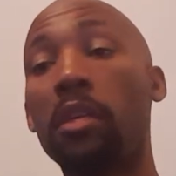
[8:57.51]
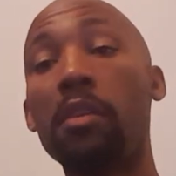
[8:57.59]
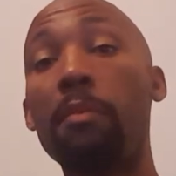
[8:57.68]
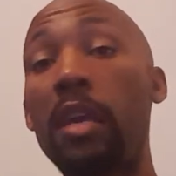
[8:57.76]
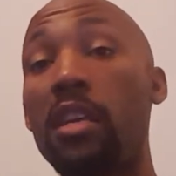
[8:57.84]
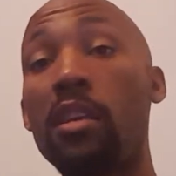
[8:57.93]

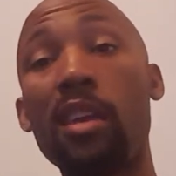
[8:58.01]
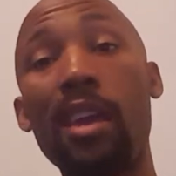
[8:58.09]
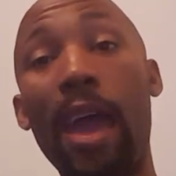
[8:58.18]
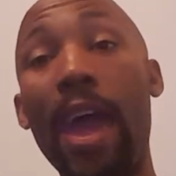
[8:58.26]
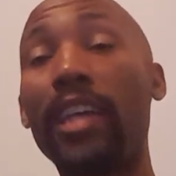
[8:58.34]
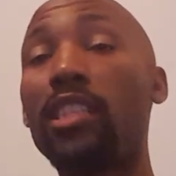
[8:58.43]
He
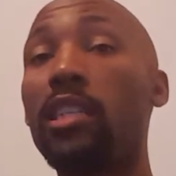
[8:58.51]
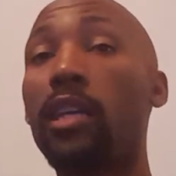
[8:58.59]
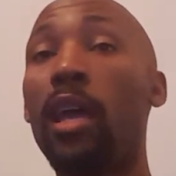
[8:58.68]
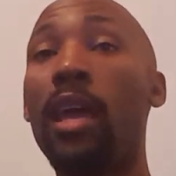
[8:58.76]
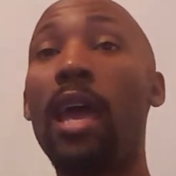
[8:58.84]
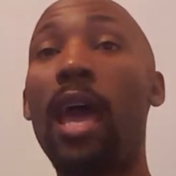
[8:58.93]

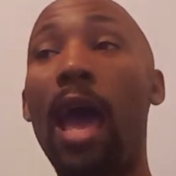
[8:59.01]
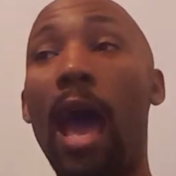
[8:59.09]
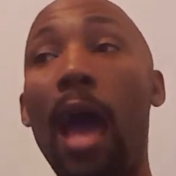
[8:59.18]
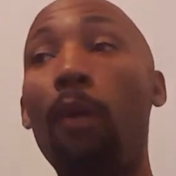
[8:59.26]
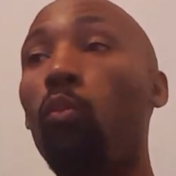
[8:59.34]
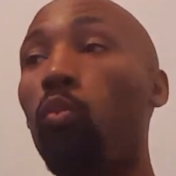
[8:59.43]
actually,
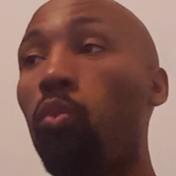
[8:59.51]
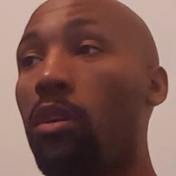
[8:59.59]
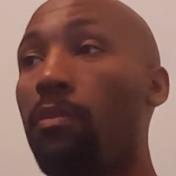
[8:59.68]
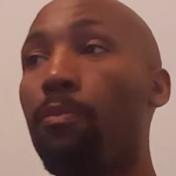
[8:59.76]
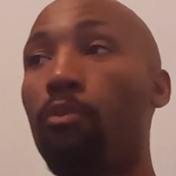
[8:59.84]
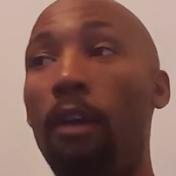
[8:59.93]
I would
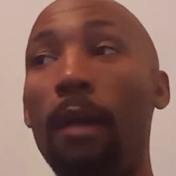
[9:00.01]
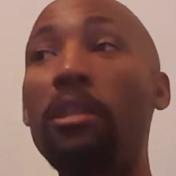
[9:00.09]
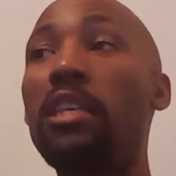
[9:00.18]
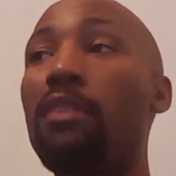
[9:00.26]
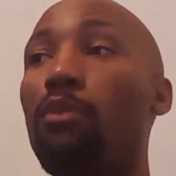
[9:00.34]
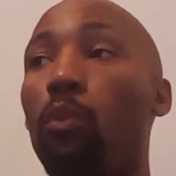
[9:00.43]
have probably
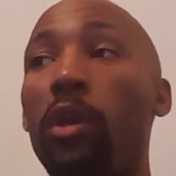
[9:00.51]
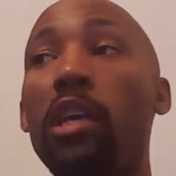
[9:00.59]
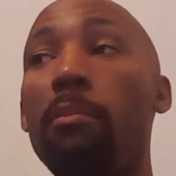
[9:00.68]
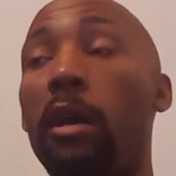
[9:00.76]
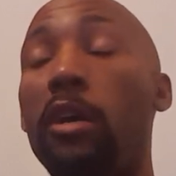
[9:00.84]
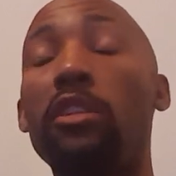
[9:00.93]
given Ricky
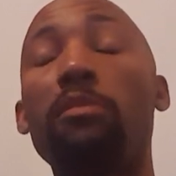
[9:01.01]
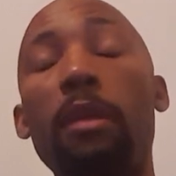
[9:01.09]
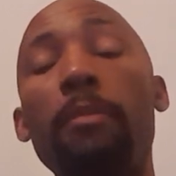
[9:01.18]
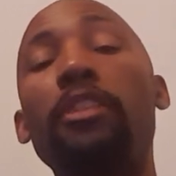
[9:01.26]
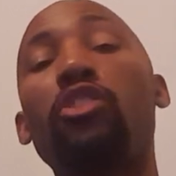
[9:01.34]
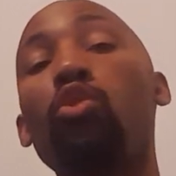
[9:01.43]
Burns
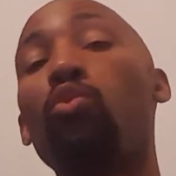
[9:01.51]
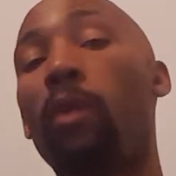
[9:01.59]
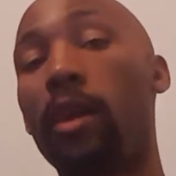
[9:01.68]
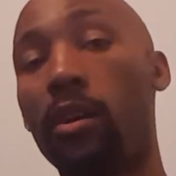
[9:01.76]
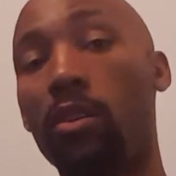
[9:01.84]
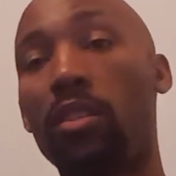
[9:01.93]
maybe two
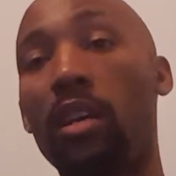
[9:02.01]
rounds.